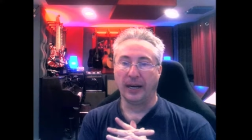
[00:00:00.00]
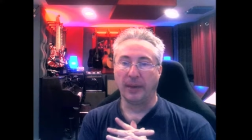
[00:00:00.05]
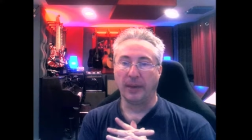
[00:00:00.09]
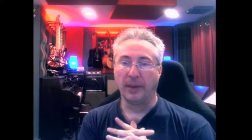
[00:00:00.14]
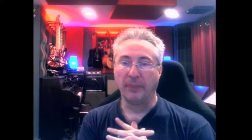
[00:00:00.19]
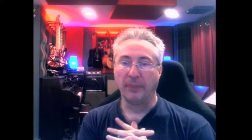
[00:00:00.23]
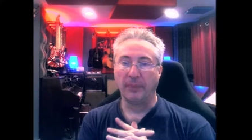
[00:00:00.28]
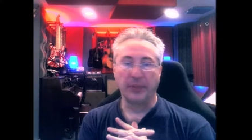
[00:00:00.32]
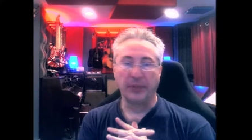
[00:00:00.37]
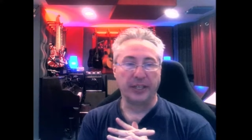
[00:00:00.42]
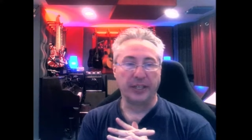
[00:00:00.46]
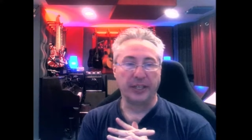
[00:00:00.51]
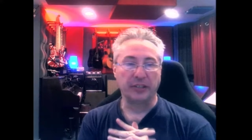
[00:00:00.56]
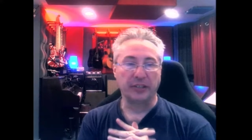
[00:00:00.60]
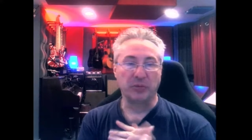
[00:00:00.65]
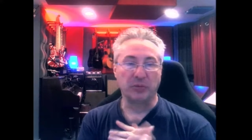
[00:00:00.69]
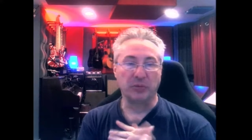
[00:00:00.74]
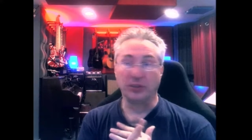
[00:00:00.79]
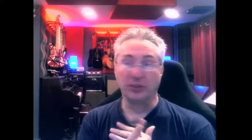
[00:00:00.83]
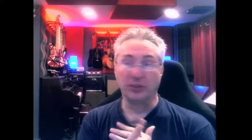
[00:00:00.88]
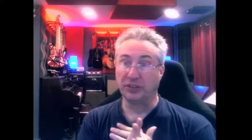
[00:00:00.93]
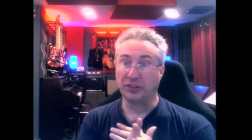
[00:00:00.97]
This
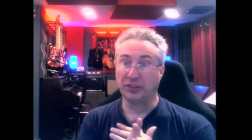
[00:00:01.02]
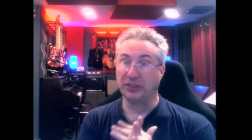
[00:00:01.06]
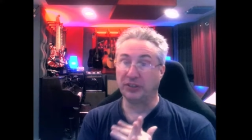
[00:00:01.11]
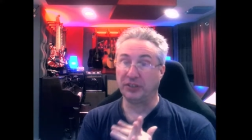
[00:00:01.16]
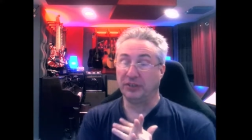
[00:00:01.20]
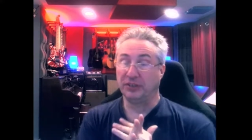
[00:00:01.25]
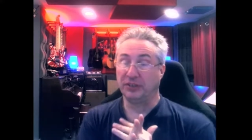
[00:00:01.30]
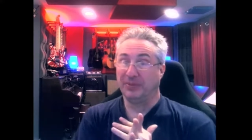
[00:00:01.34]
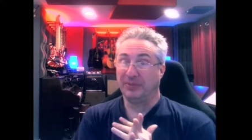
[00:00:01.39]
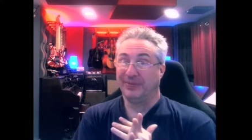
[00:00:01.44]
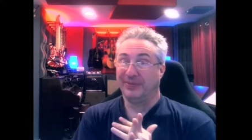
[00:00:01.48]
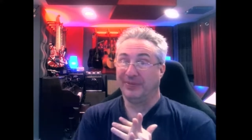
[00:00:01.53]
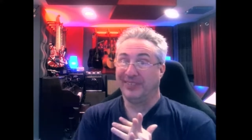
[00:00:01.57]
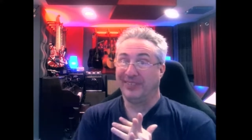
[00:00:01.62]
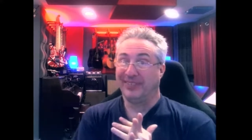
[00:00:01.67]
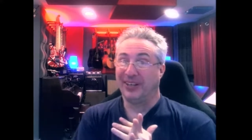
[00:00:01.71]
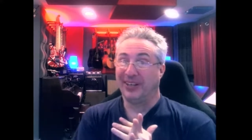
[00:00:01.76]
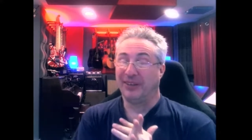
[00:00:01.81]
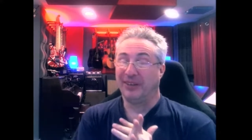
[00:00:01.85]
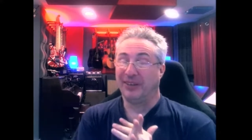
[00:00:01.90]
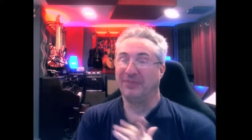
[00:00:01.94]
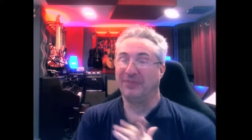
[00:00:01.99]
was
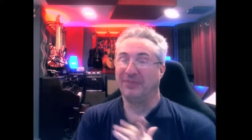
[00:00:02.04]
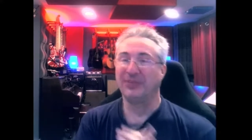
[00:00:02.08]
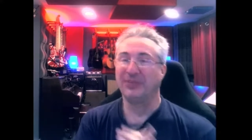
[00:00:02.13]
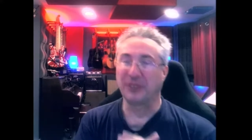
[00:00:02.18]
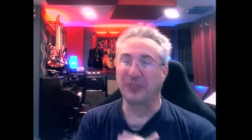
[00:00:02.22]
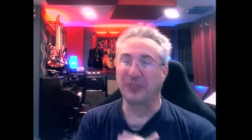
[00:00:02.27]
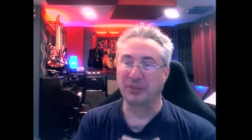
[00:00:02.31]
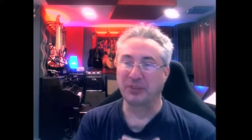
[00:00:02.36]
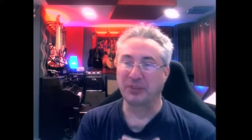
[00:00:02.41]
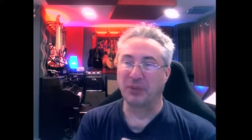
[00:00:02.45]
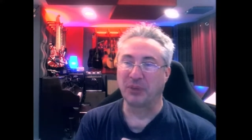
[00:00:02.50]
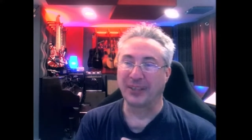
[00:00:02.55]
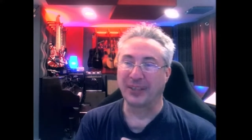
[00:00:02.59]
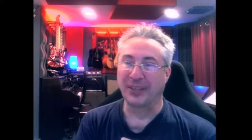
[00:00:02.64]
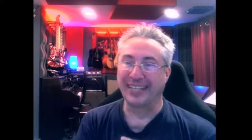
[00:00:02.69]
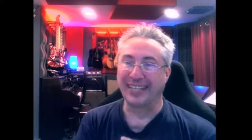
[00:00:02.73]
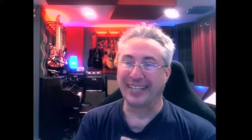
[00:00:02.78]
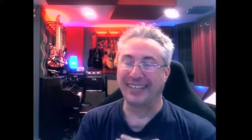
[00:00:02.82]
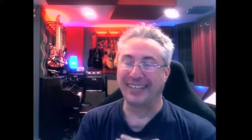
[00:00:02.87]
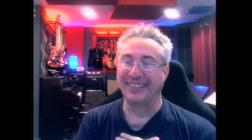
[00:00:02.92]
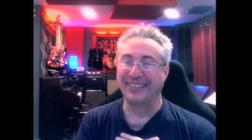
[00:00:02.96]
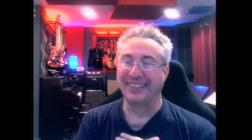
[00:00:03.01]
our first
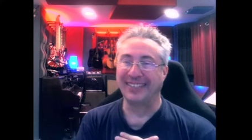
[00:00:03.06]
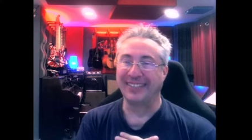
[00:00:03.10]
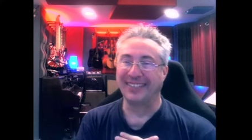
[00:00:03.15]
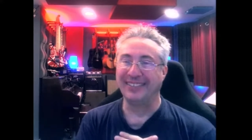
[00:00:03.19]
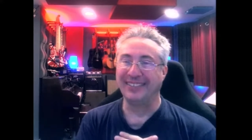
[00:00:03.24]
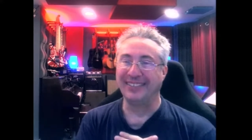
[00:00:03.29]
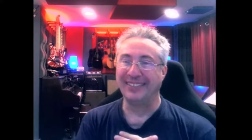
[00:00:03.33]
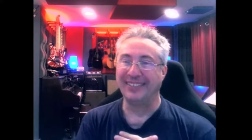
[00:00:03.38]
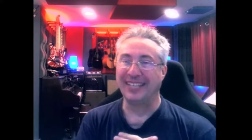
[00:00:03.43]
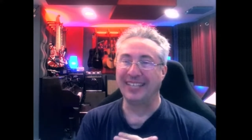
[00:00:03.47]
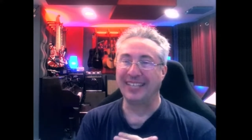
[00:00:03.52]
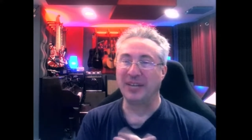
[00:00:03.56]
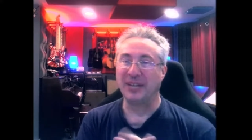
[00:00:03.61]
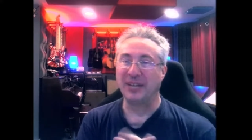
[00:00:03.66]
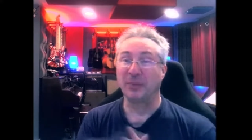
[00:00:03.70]
broadcast on the new channel,